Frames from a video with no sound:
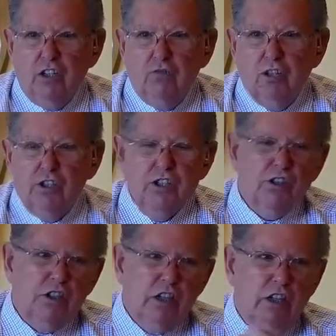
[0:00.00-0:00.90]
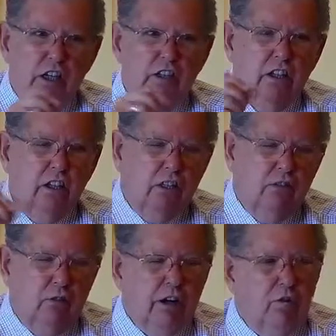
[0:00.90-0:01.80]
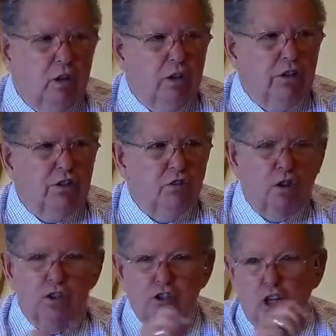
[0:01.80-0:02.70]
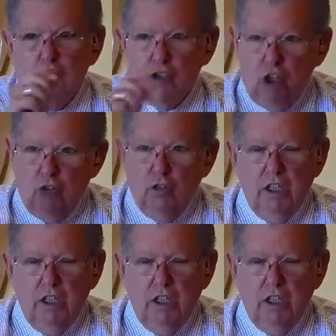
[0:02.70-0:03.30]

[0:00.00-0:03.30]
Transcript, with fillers: which is the, in the Greek word, is the word sozo,